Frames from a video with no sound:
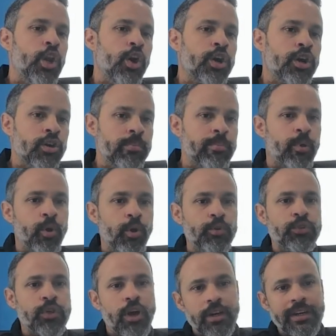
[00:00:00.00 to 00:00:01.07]
longer
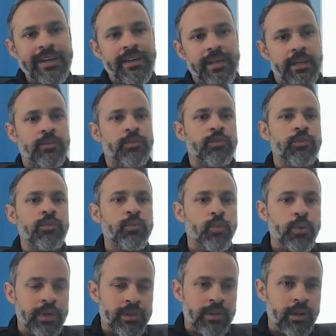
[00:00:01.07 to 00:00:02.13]
pulse cutting lasers,
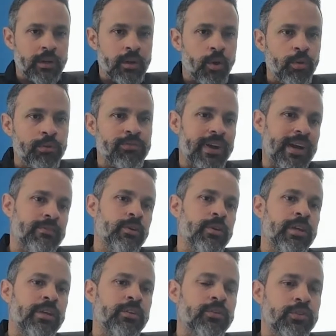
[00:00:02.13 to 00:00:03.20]
where they're called fiber
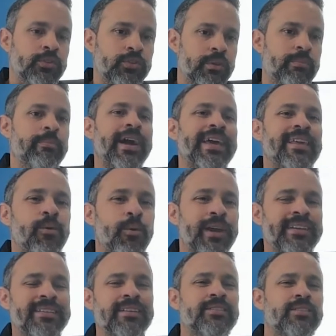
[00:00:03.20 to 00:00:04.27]
lasers. And by the
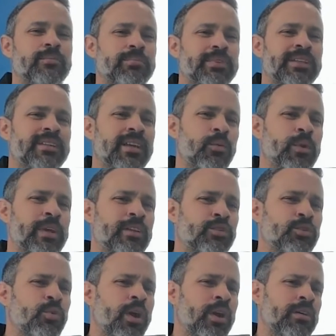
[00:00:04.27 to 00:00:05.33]
way, that's something that we
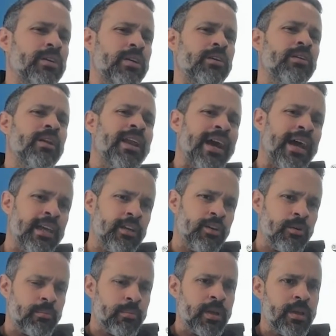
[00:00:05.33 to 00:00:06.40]
do a lot here in
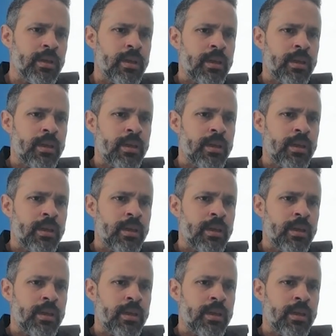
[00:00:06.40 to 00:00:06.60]
Lighteum.